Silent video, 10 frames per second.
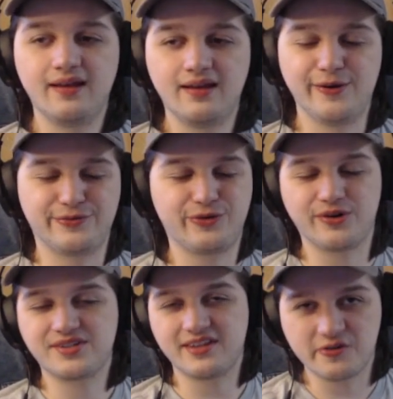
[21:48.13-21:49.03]
Of
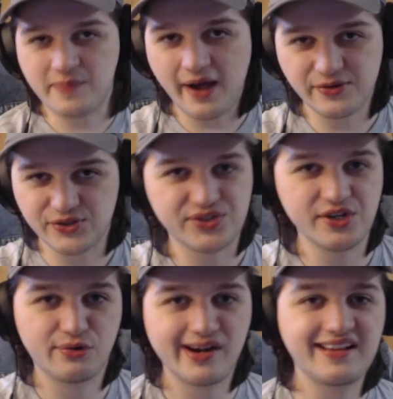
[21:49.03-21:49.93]
course, there's Bowser
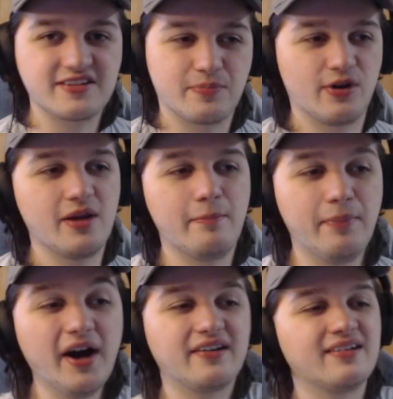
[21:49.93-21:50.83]
still reigning supreme,
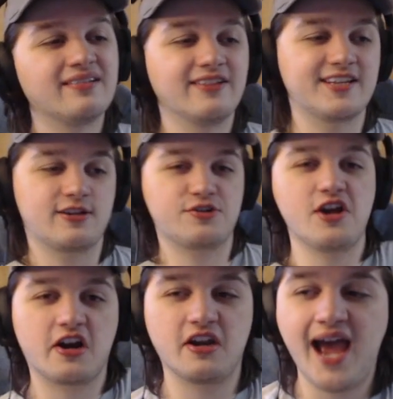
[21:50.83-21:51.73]
but let's start
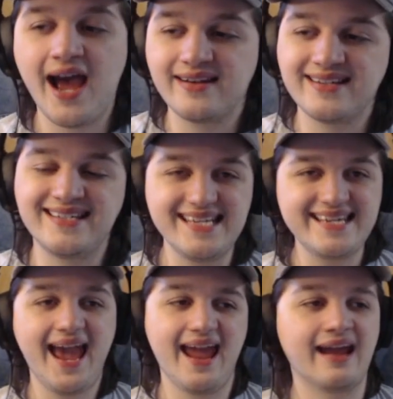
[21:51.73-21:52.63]
talking at
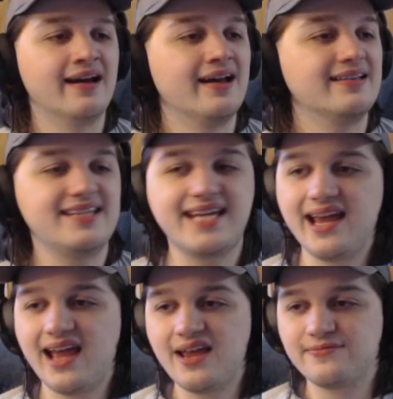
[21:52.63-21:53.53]
DK. DK,
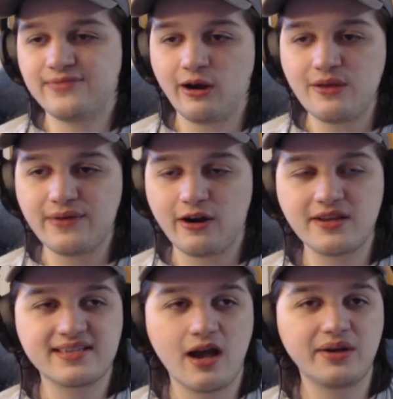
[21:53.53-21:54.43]
a very, very
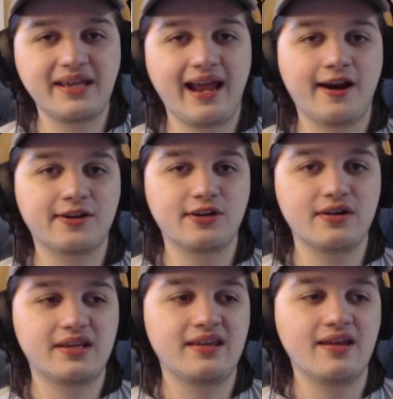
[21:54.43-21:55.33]
solid character.
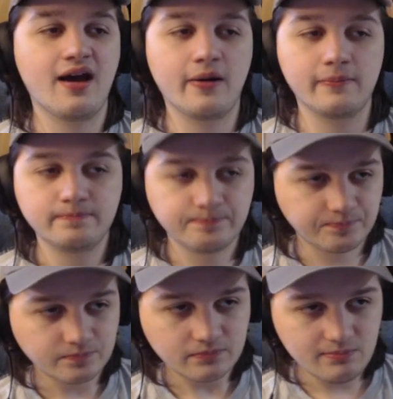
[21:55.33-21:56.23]

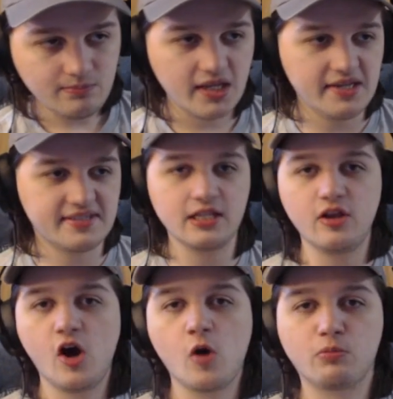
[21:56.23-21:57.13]
He's still
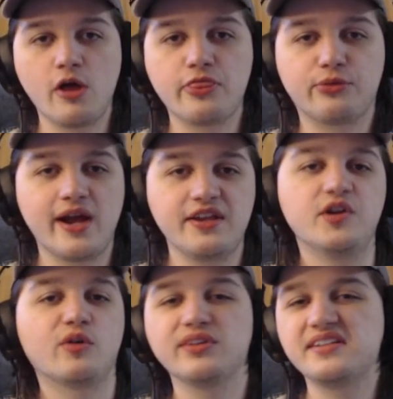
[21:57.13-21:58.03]
a home run threat. You
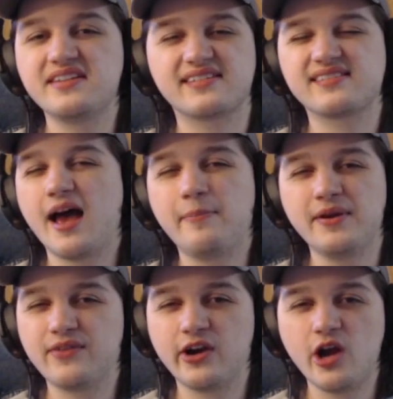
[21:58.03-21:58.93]
don't really see his slap
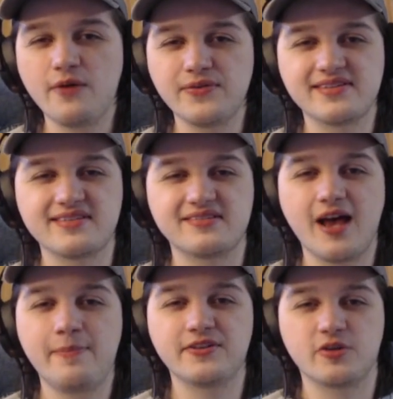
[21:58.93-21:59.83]
hit very often since slap hits are